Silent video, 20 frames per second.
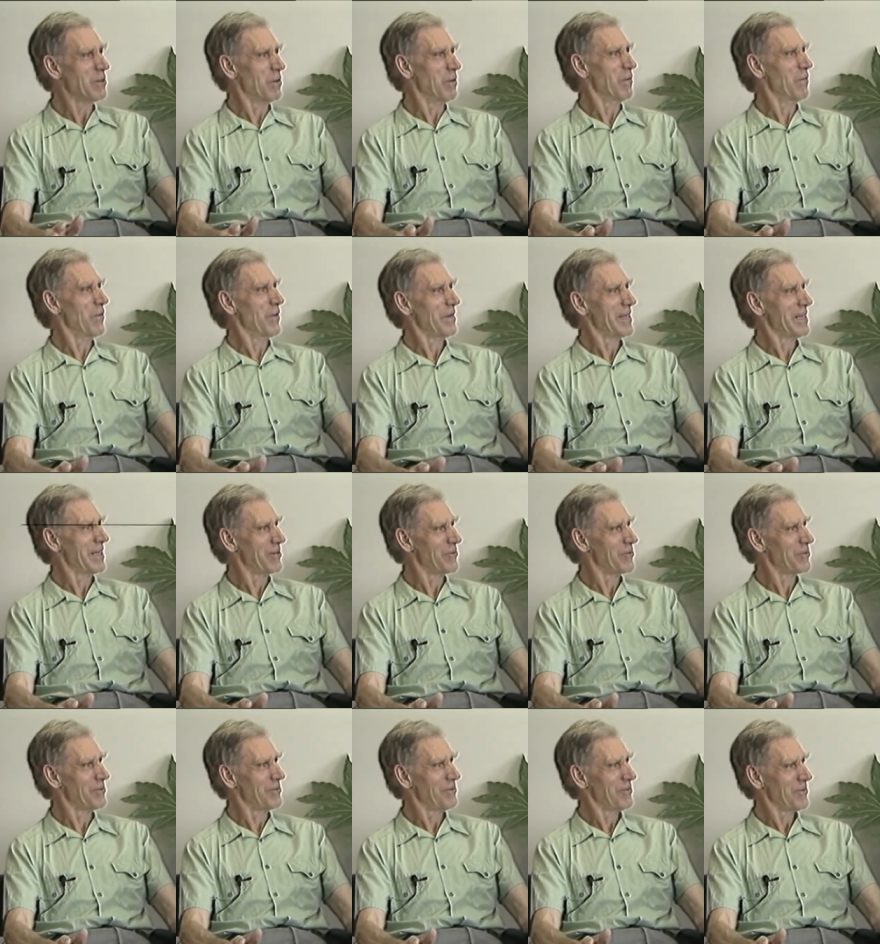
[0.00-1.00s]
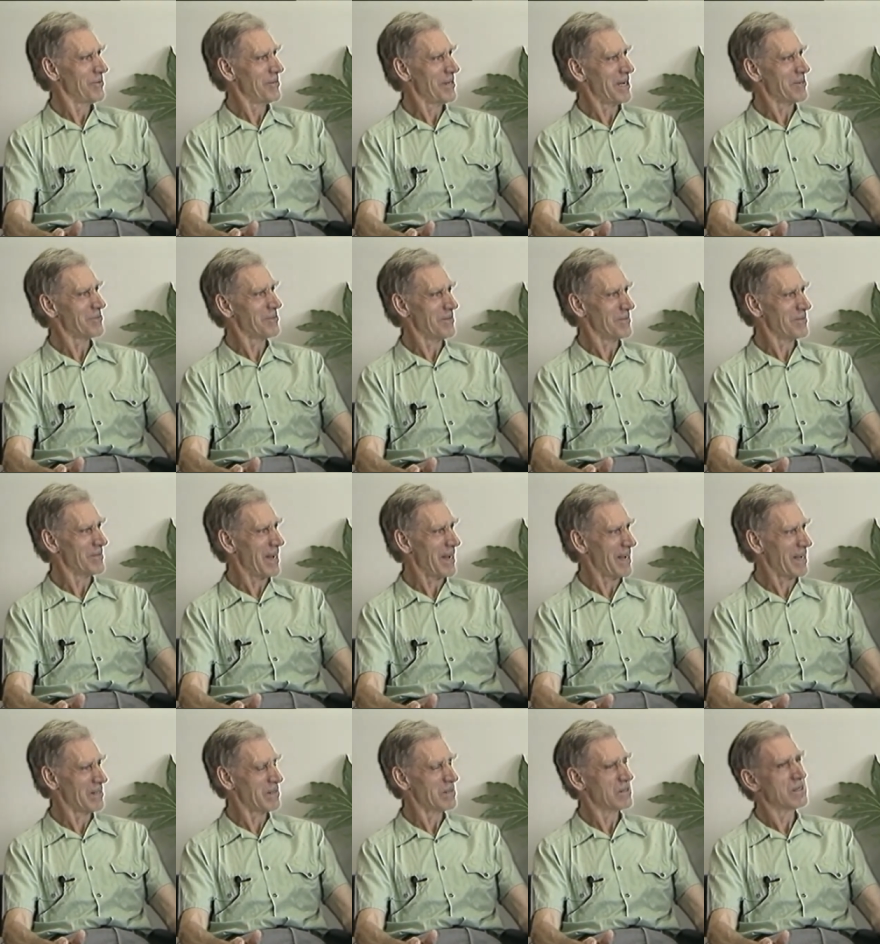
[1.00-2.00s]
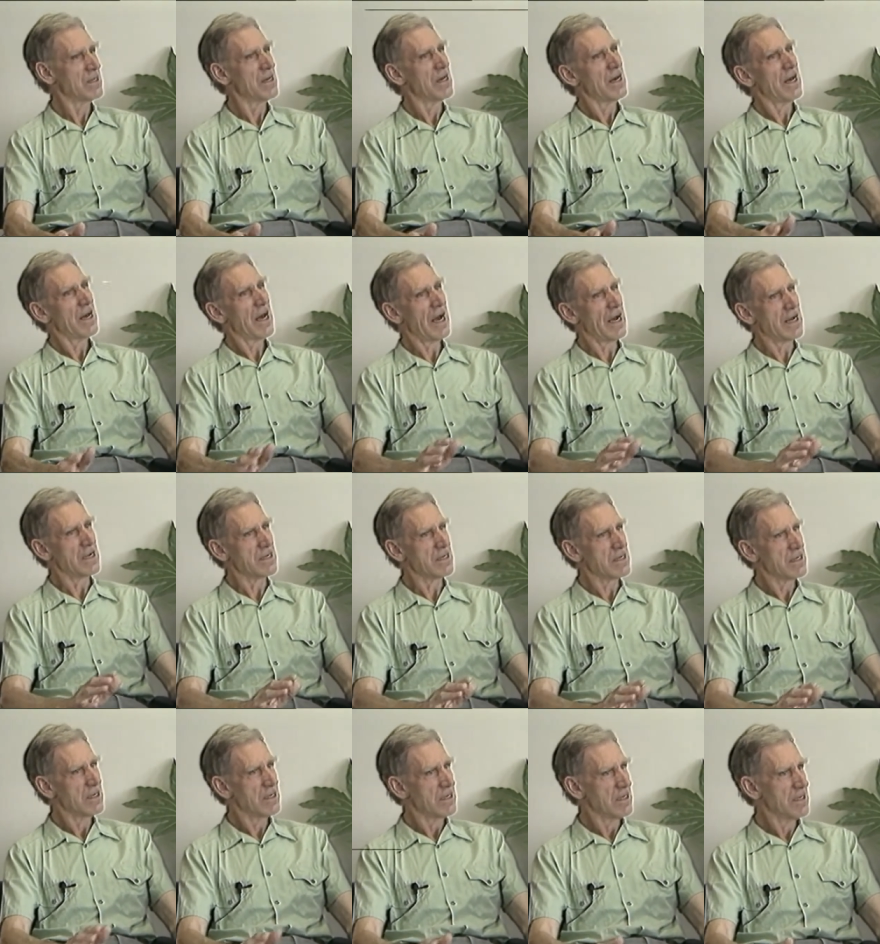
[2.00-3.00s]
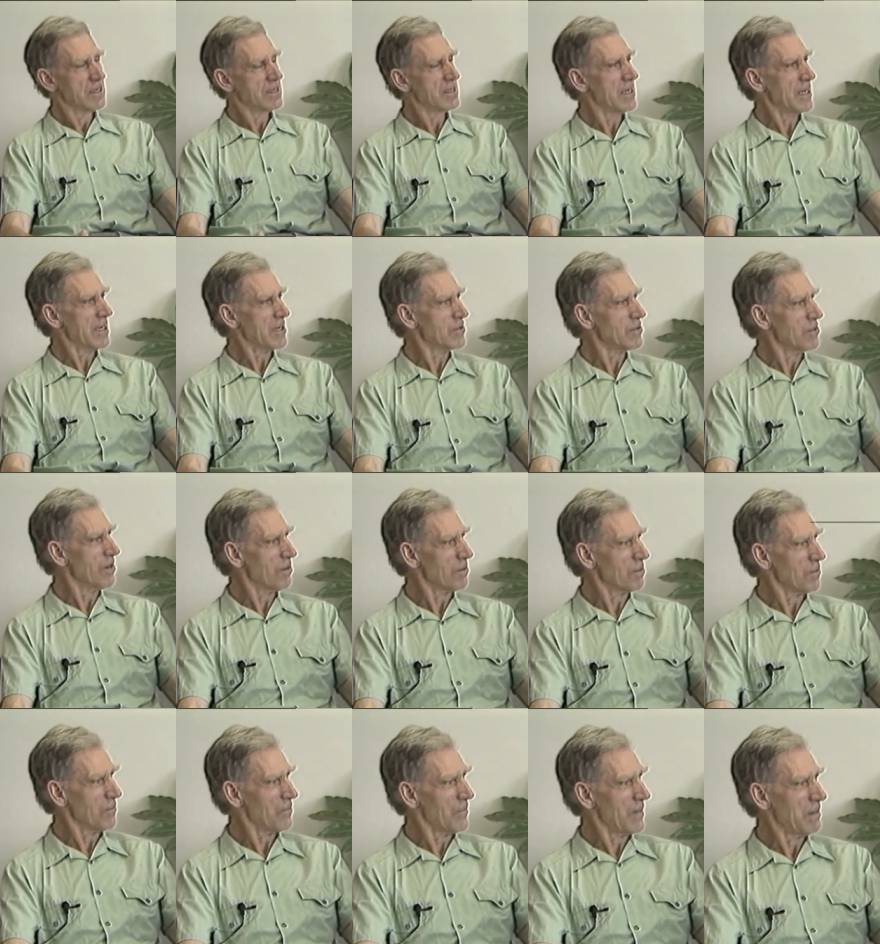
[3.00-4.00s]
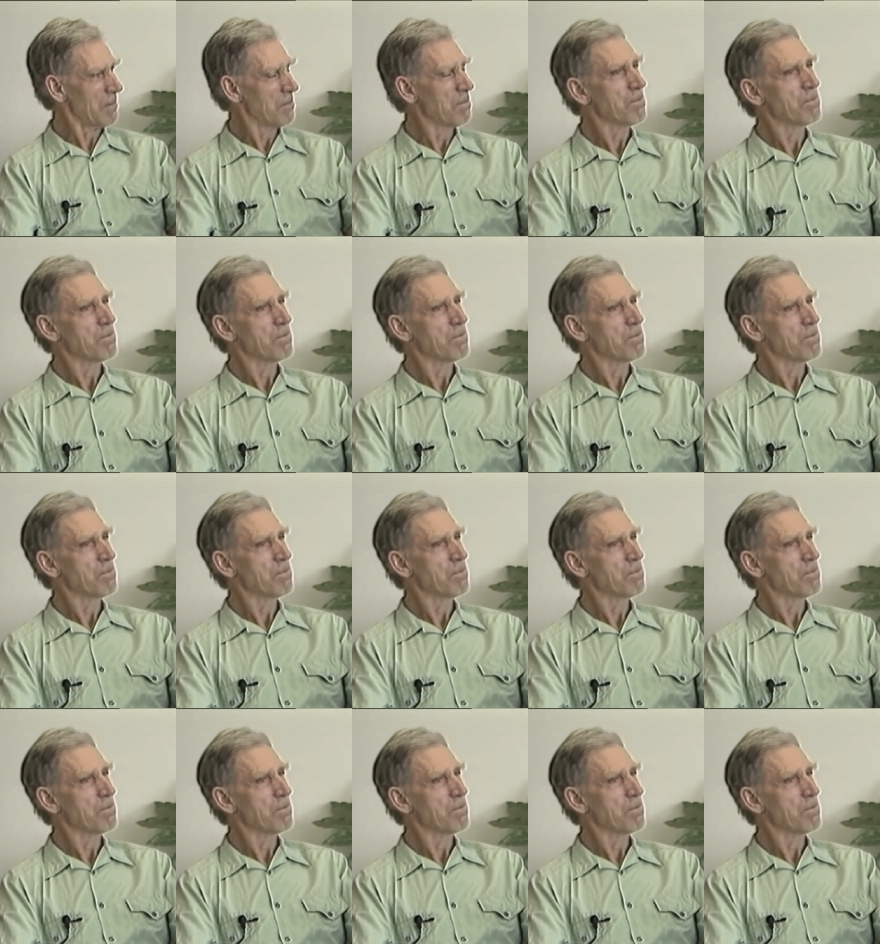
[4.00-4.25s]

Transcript: over into natural yeah. science mm -hmm. and take geography.